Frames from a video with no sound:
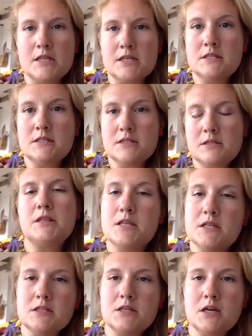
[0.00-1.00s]

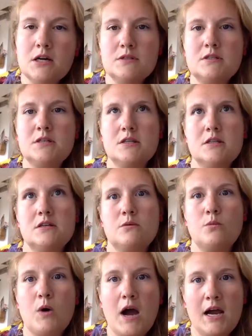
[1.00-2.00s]
this goes to
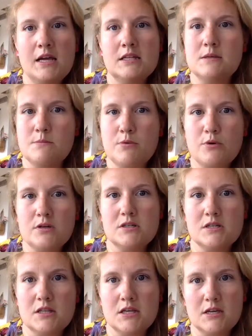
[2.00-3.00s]
the why it's
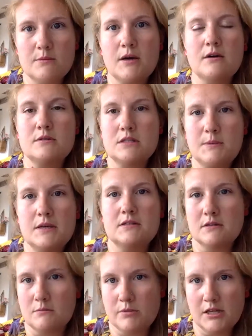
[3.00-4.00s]
important to think about
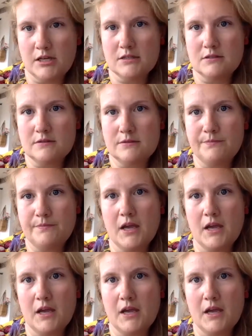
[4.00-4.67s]
space and place.